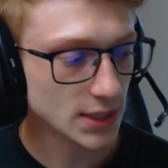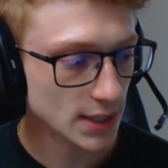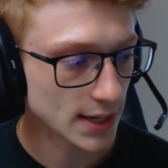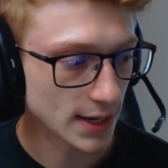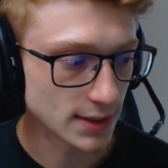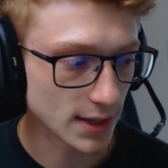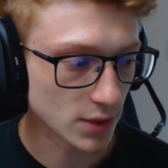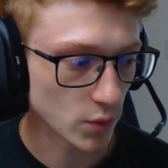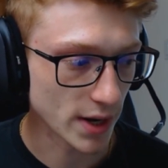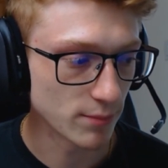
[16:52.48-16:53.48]
And then
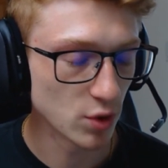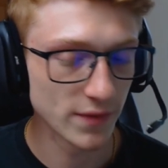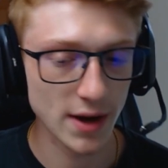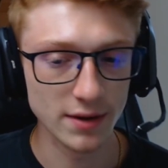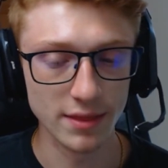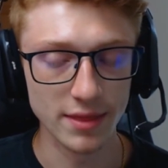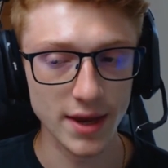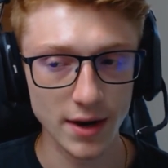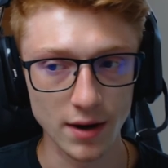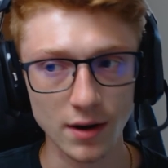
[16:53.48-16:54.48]
when I moved out of
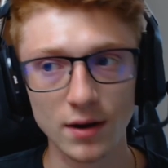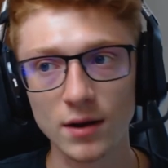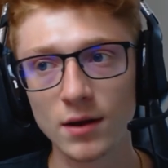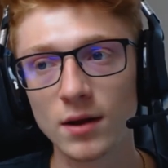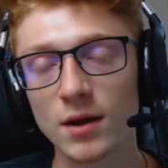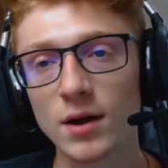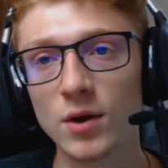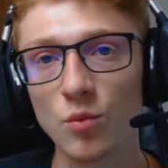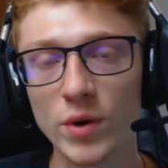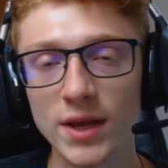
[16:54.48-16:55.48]
there,
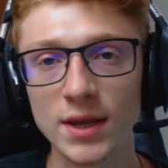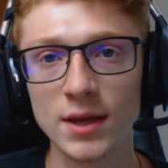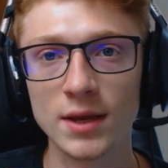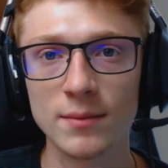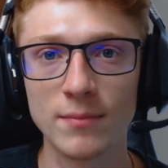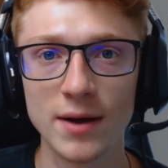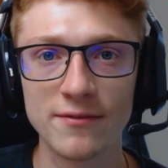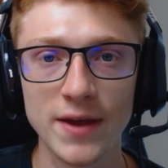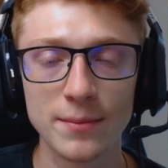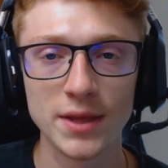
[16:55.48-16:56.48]
my
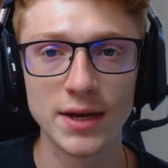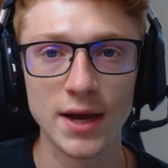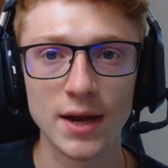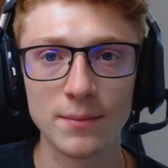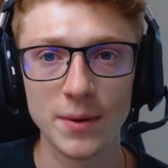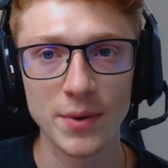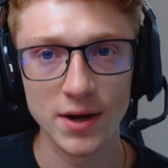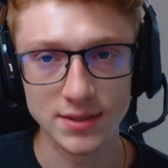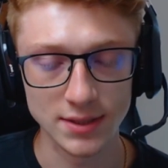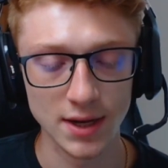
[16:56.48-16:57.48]
family and I, my
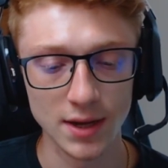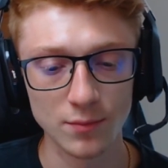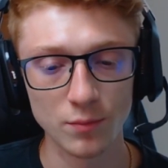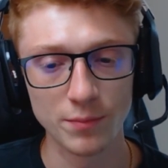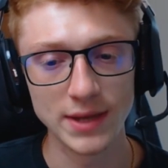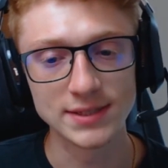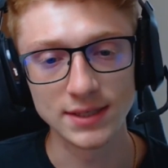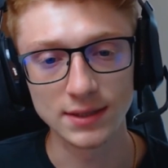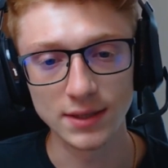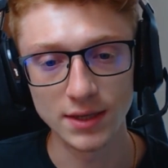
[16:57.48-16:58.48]
parents and I,
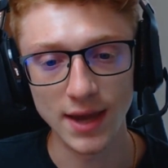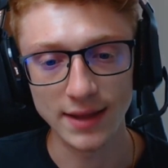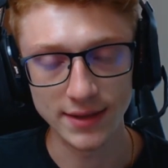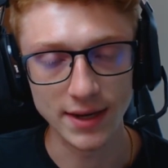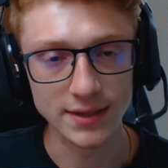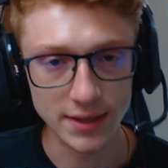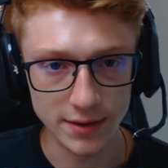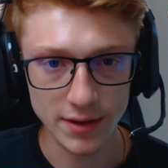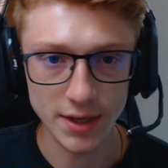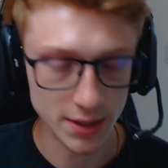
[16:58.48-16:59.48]
basically had the idea
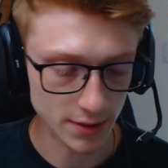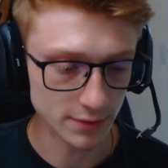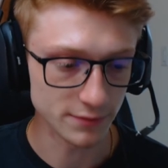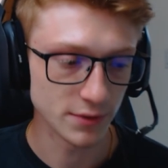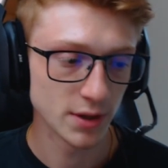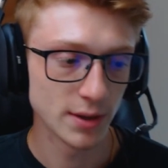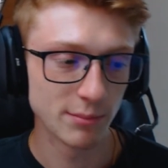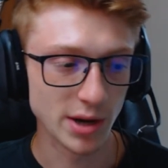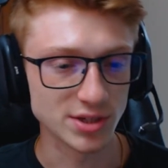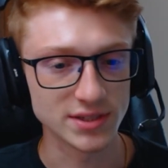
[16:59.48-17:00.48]
of
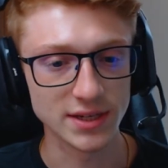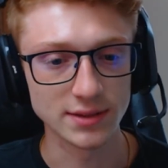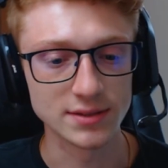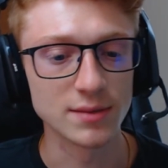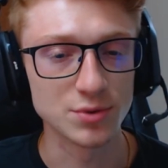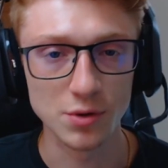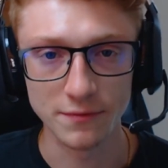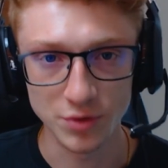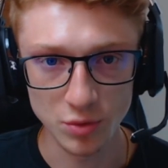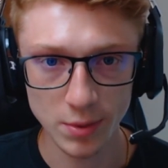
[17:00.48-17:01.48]
purchasing some sort of
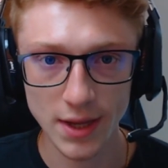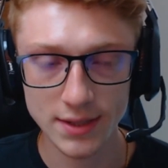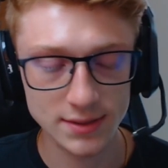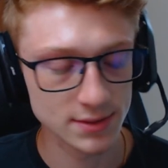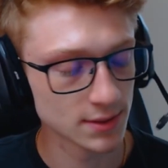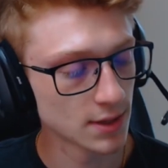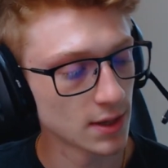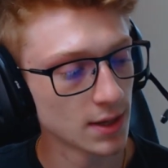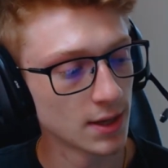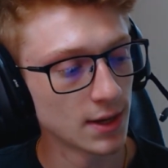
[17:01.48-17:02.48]
duplex,
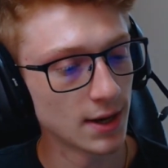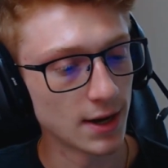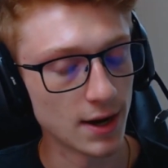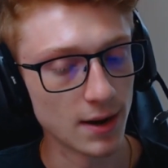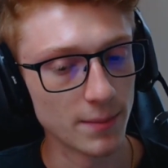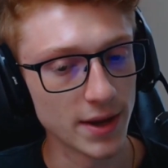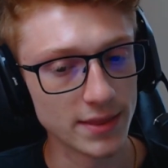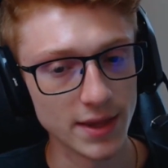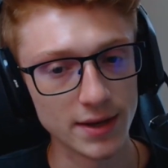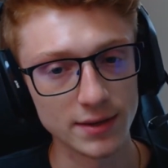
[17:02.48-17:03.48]
and
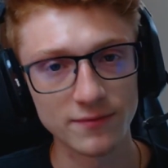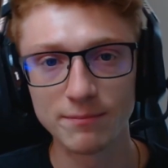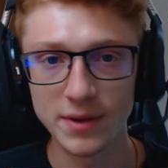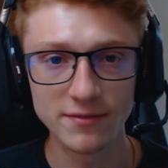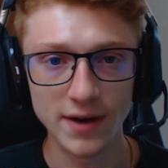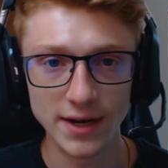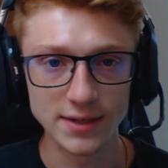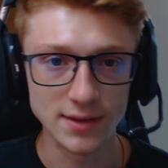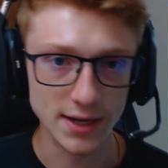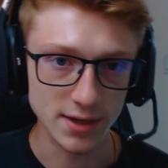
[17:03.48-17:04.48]
then me finding
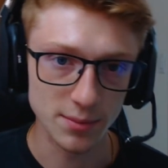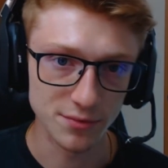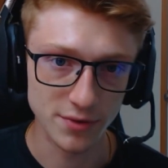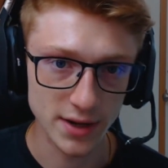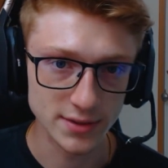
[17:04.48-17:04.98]
like a couple friends